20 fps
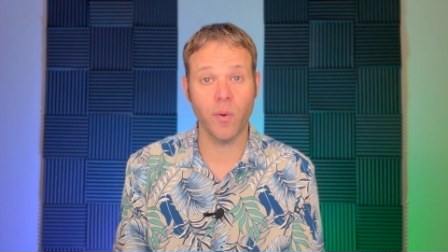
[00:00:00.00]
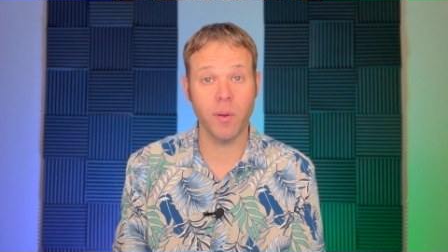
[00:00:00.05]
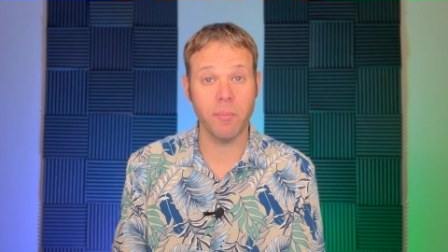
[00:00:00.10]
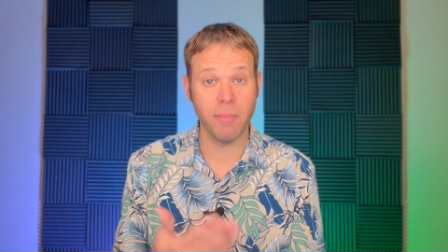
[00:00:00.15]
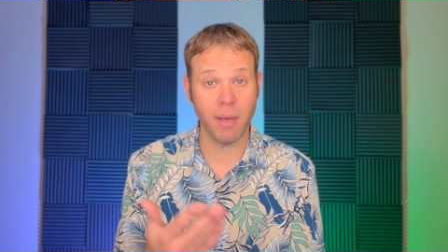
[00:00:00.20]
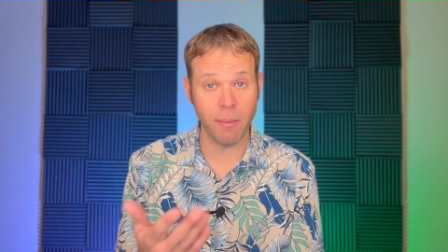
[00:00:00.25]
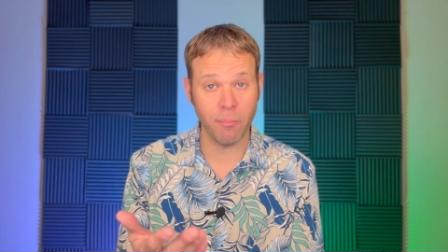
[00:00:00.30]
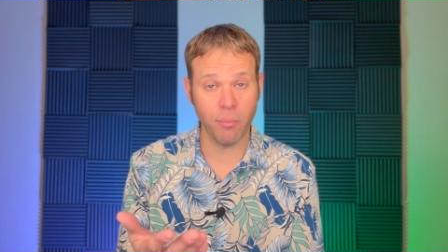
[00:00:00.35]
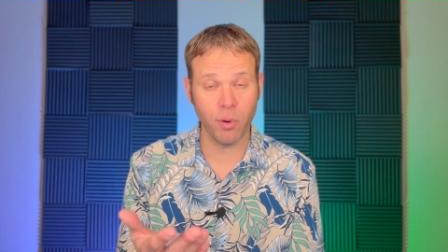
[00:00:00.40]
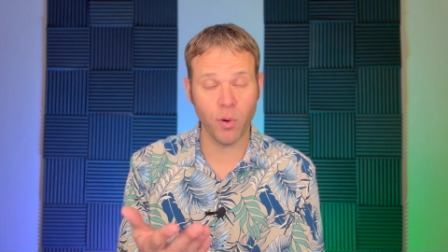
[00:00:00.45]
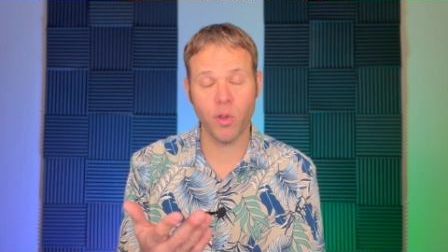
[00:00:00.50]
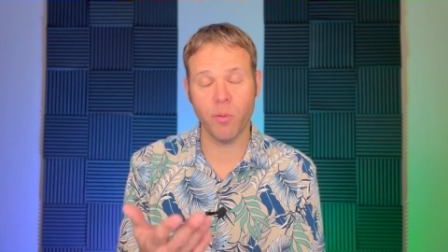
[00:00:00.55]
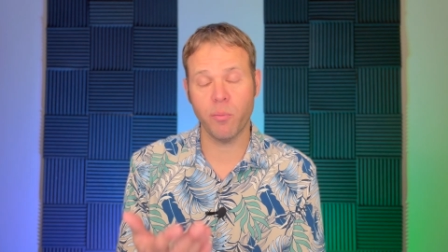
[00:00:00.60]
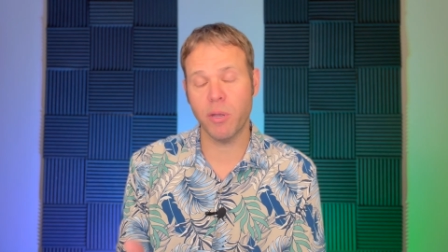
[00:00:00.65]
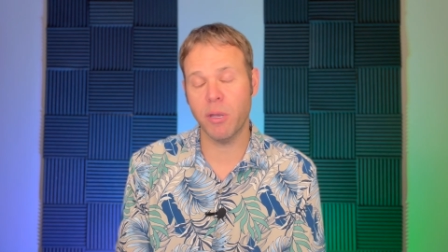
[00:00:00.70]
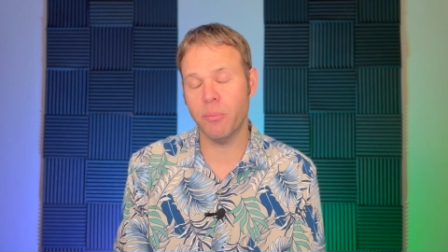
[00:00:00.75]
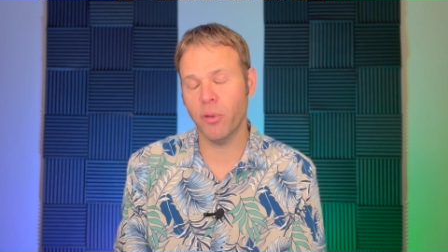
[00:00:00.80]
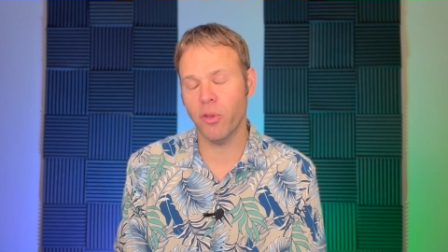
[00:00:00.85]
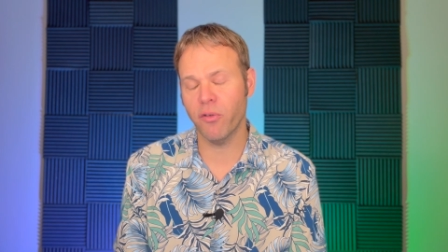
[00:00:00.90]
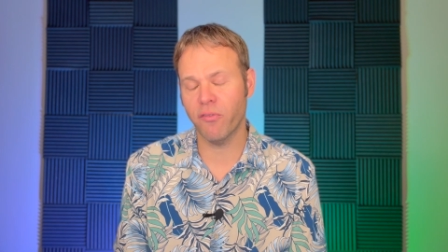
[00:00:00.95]
Remember, the
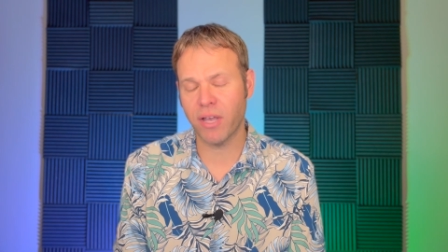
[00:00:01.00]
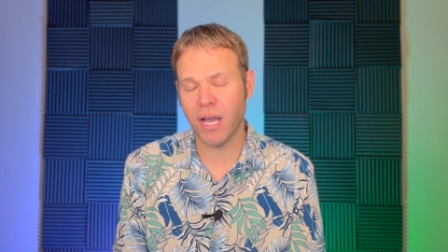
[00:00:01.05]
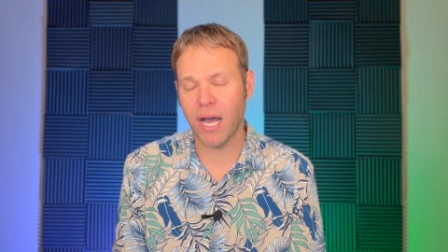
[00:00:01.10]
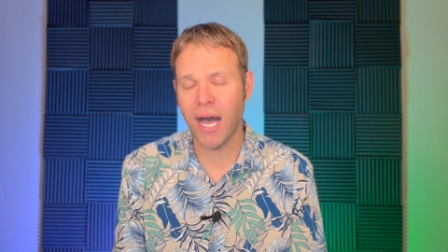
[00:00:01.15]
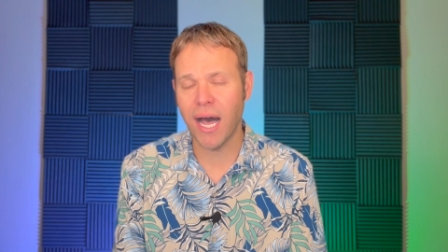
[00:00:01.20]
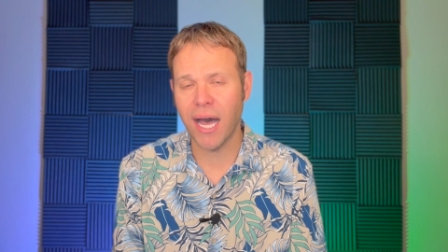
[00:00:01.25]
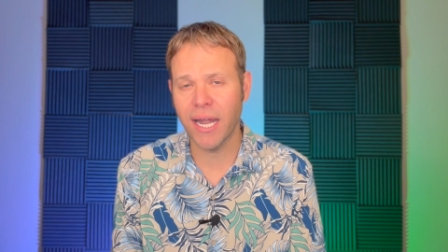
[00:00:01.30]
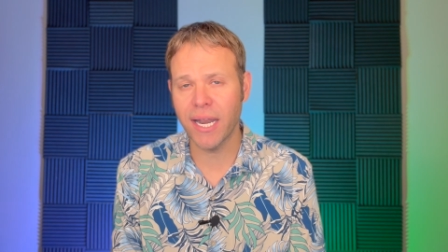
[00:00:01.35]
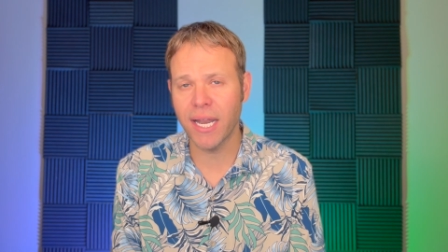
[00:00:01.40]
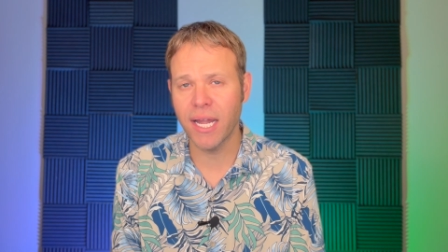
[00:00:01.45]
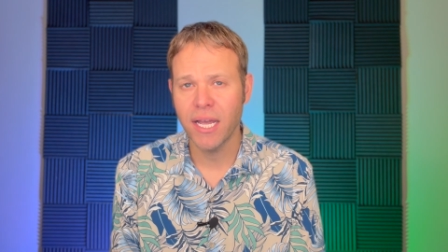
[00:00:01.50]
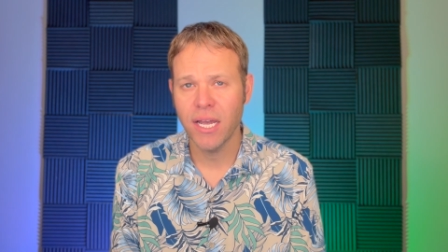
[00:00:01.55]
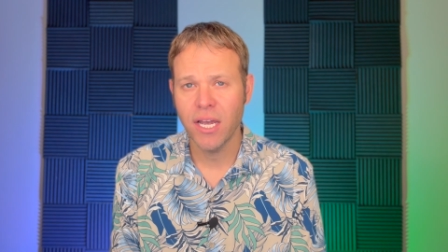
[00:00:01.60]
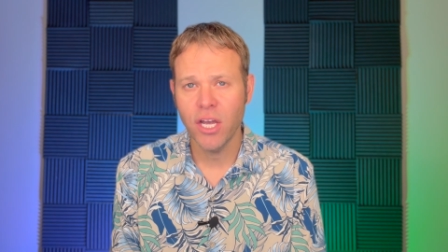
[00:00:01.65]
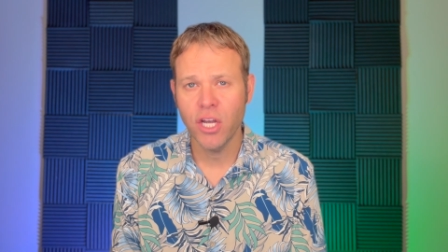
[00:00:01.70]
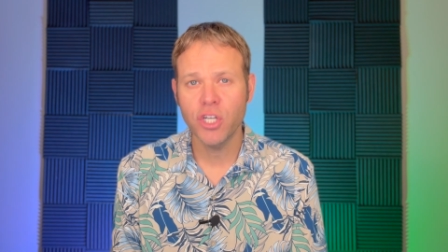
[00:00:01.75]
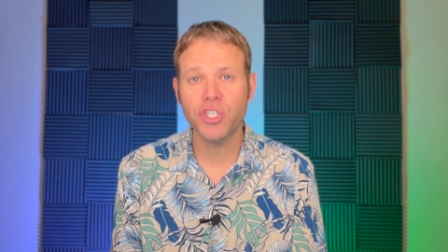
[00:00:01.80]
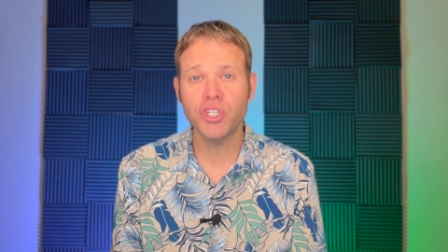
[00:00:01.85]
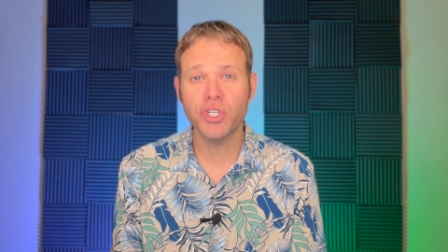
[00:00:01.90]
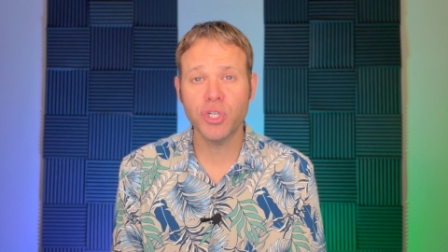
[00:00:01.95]
people of God
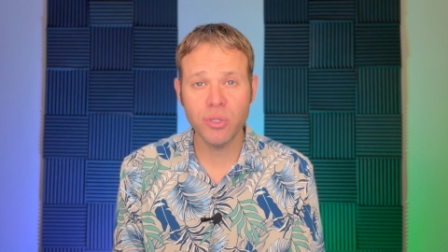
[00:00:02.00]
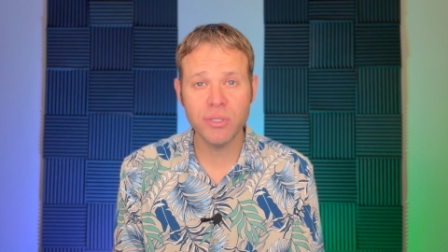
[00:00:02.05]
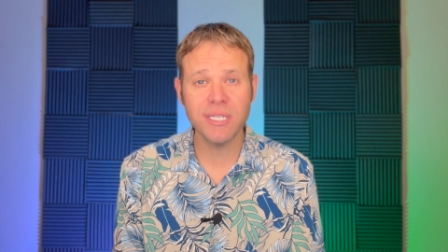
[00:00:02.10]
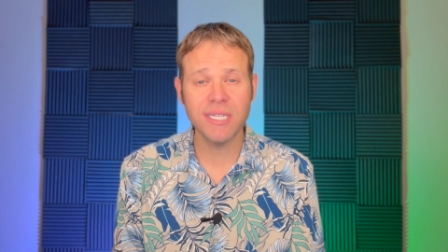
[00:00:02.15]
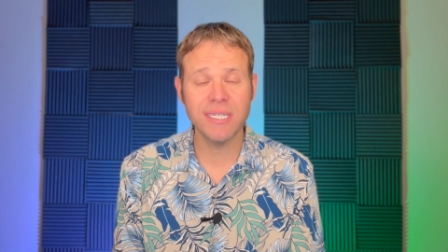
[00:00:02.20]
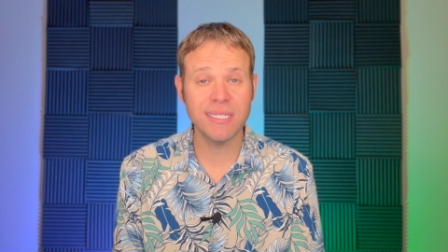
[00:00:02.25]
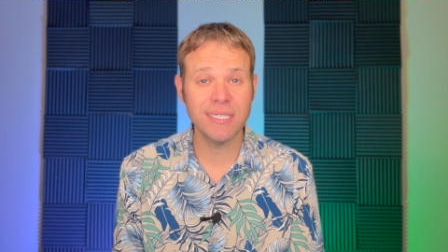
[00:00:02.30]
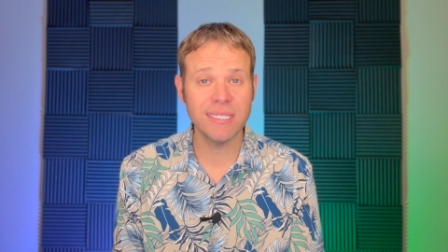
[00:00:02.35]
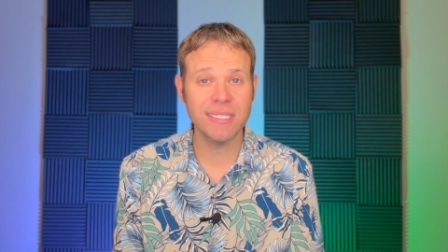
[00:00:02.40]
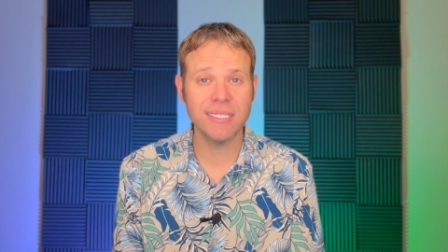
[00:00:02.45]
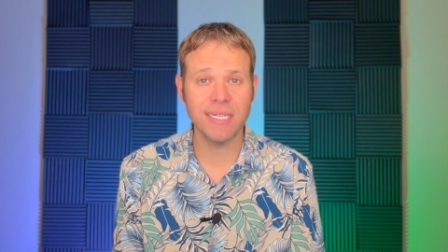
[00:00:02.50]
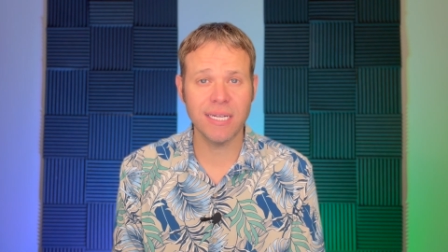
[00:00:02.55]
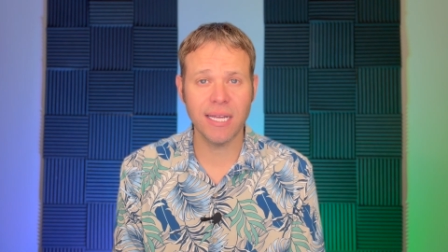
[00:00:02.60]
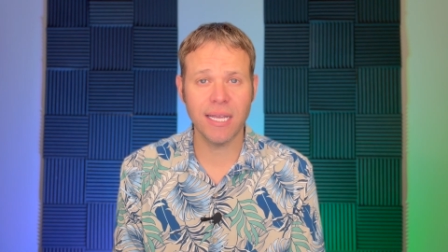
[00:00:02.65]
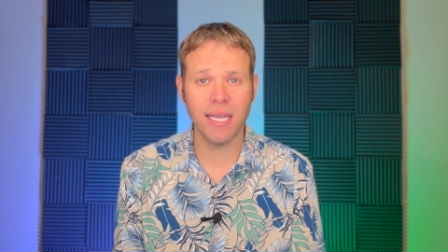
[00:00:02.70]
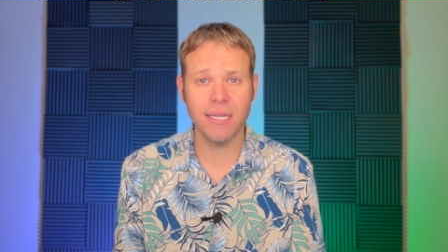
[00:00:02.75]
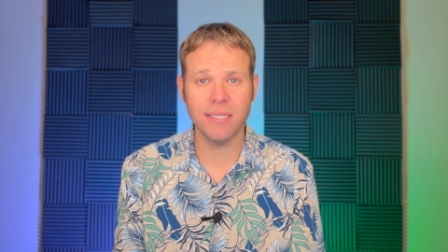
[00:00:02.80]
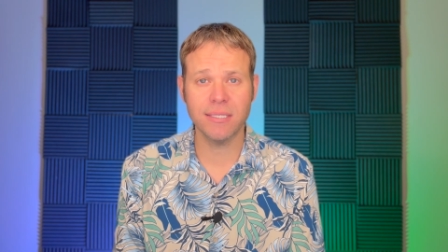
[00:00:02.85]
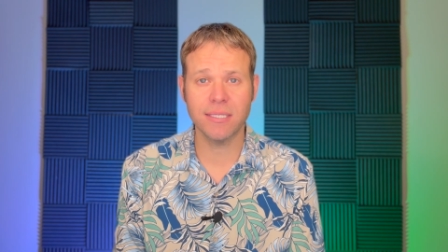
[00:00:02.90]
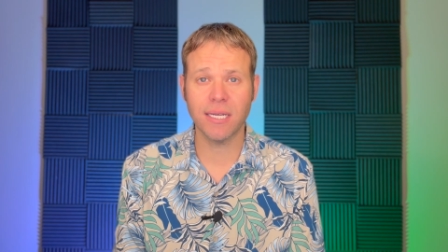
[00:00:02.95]
choosing to sin
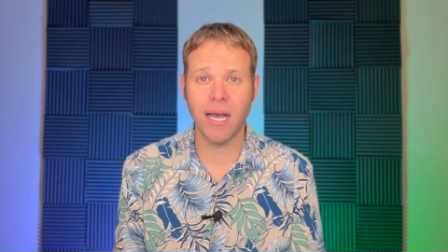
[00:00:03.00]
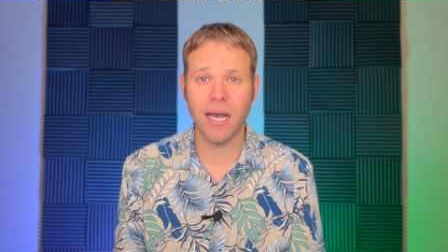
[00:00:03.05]
against